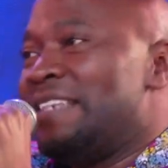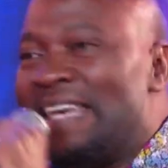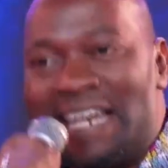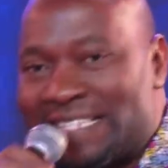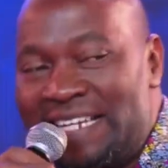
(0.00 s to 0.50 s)

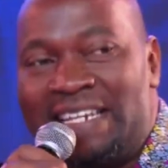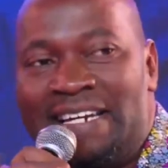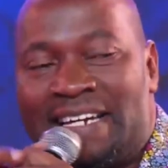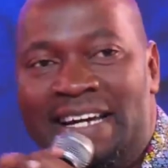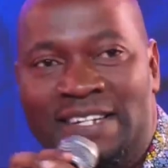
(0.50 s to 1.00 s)
in a
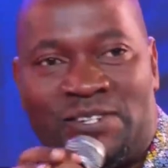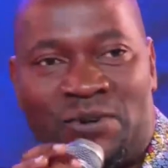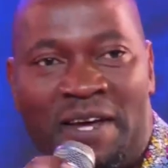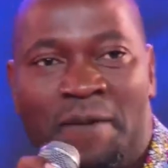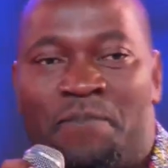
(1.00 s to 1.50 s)
certain
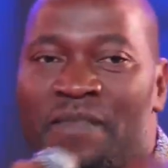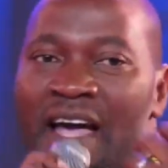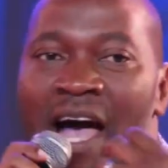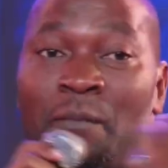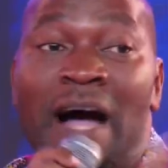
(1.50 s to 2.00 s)
country.
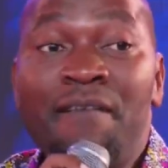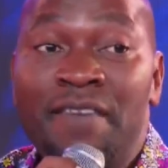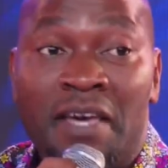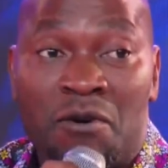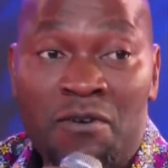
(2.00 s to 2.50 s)
I'm
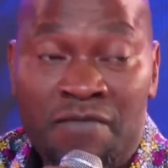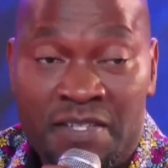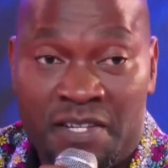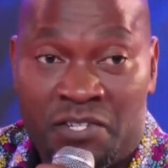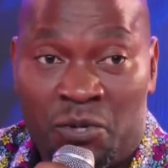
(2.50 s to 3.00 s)
having a
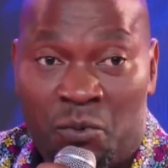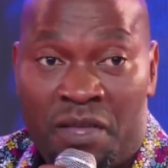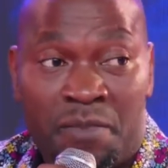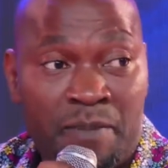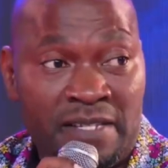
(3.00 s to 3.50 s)
conversation
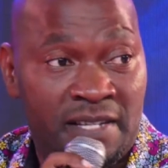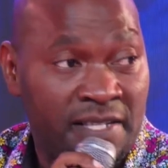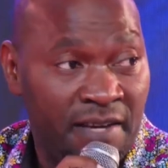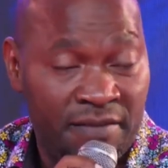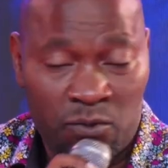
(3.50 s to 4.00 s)
with Pastor
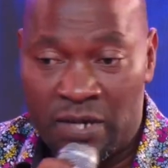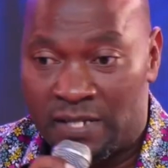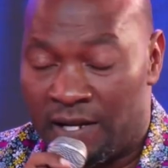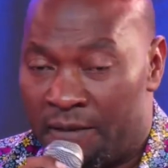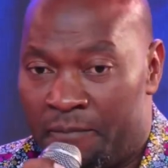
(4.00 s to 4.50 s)
David
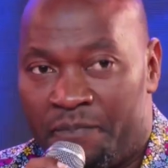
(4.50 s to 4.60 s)
Wasser.